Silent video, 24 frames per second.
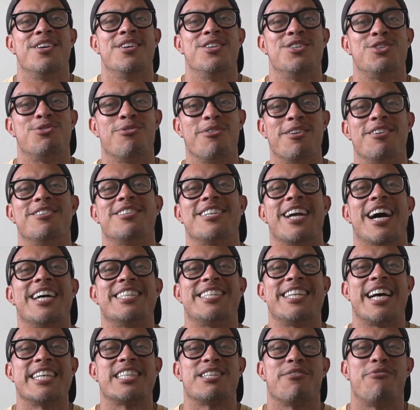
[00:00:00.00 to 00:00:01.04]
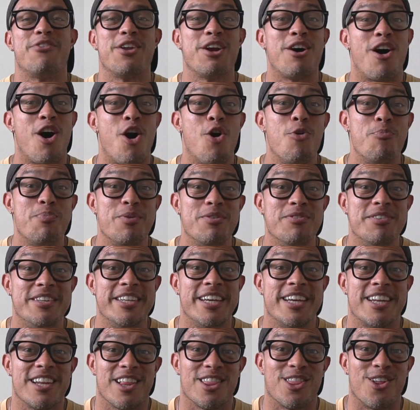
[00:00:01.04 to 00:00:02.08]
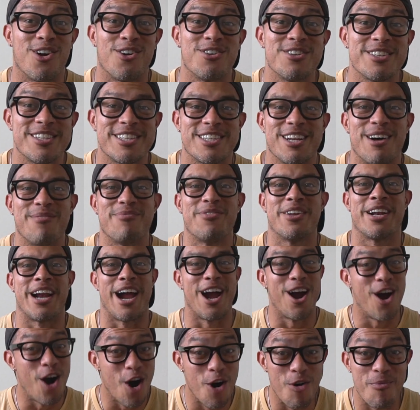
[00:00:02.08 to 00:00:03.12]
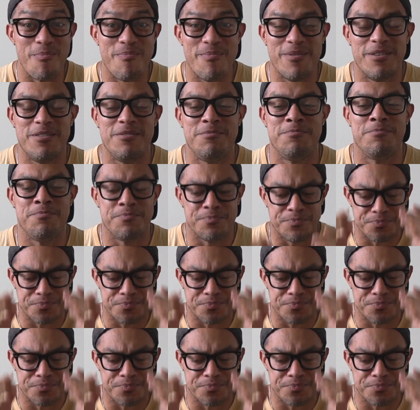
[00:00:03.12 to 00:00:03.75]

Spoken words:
So anyways, guys, that's the video. I hope you did learn something. I hope.